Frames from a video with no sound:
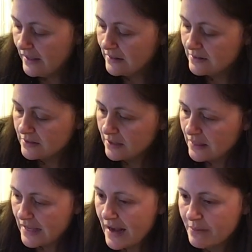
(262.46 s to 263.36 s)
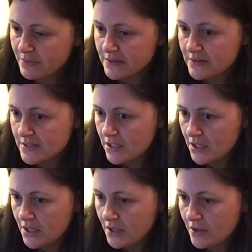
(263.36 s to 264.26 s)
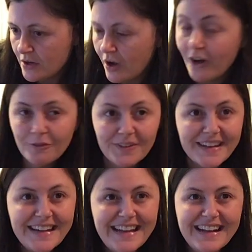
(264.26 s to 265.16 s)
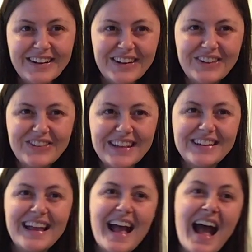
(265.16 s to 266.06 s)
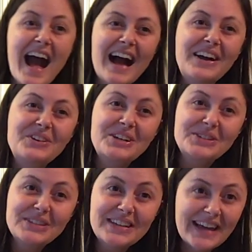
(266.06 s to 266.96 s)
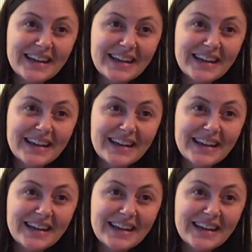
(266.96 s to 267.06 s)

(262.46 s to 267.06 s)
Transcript: And that happens often when I work with Legos.